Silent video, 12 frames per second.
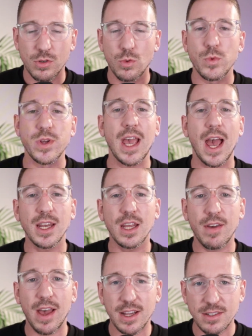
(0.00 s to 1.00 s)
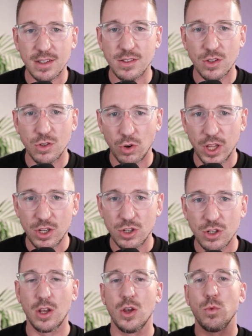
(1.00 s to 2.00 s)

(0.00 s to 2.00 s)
We can give it access to knowledge.